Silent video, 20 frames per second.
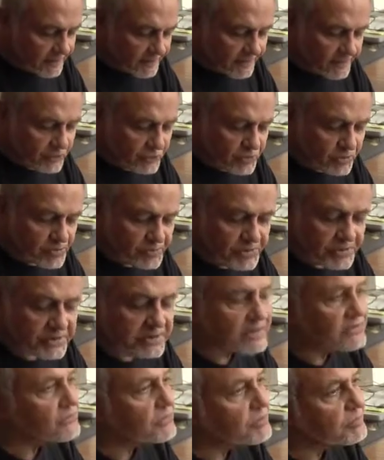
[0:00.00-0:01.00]
you repeat
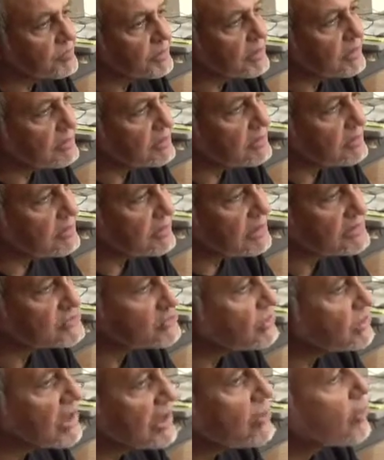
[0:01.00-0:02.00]
and repeat, that's
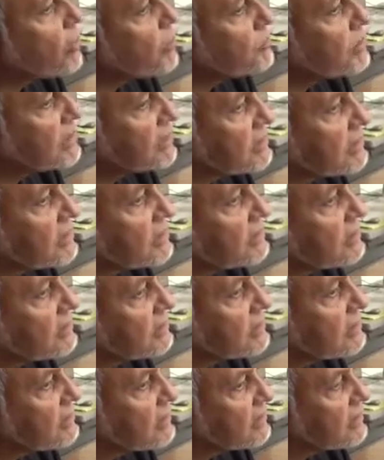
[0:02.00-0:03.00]
only copy.
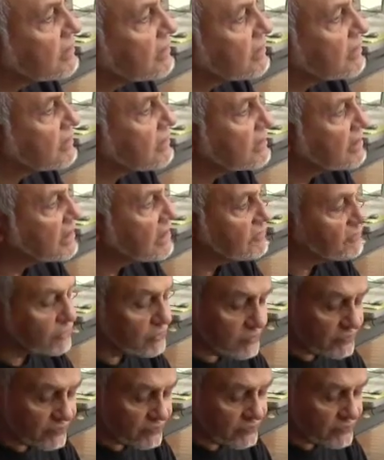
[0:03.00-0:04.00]
If
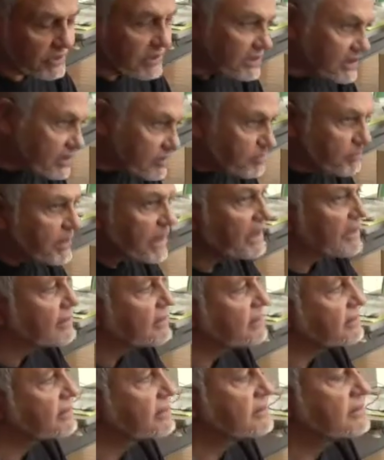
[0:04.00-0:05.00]
you feed it
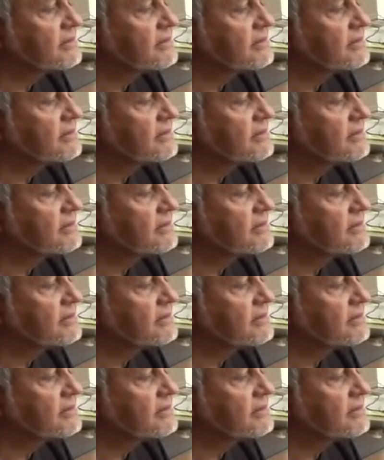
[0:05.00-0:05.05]
back,